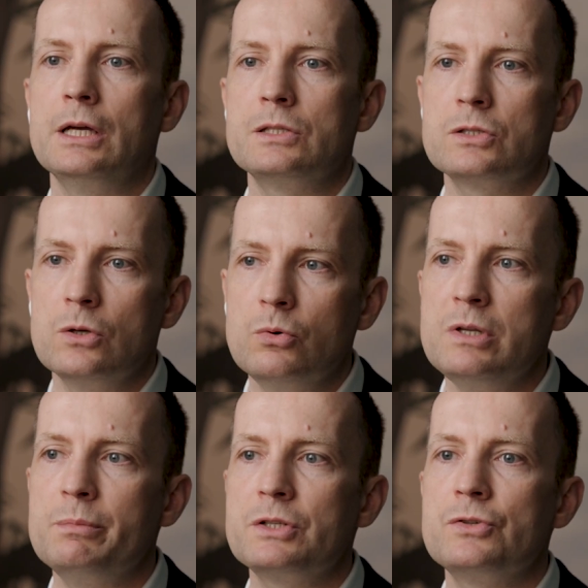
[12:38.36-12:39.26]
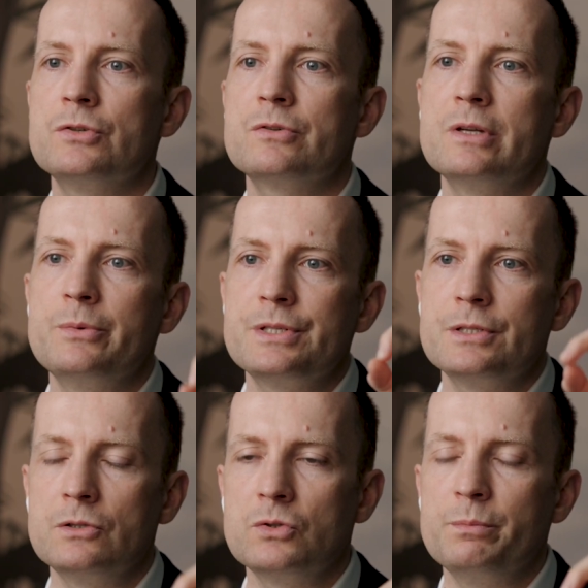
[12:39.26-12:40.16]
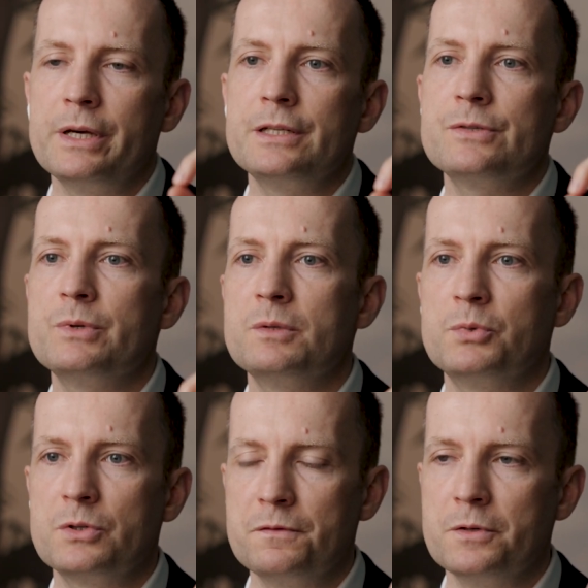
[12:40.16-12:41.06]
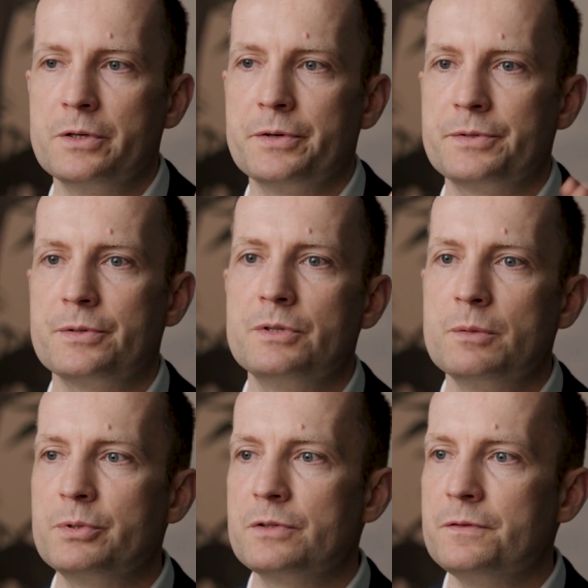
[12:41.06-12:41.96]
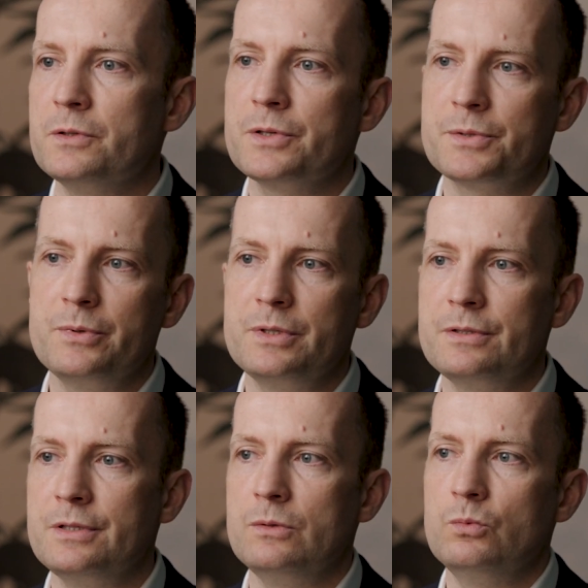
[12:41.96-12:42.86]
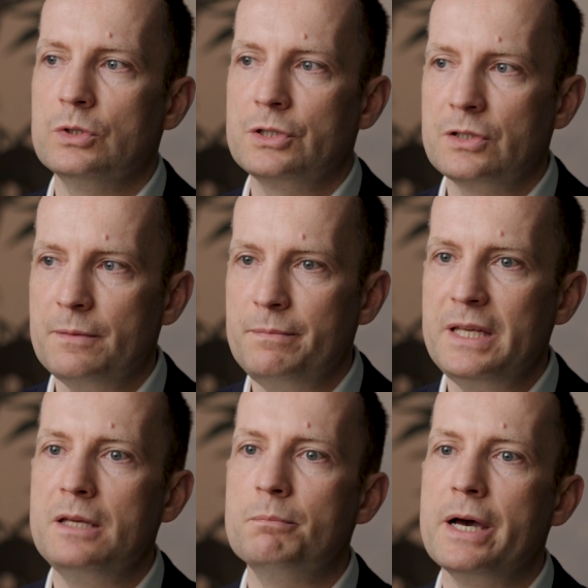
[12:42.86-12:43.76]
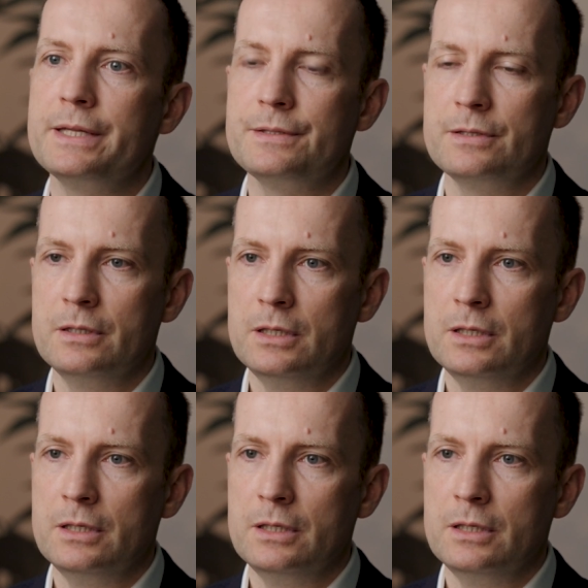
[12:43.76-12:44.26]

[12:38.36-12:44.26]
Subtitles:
and slowly but surely we start to manage with portfolios. So in the portfolios, we see what are the big bets,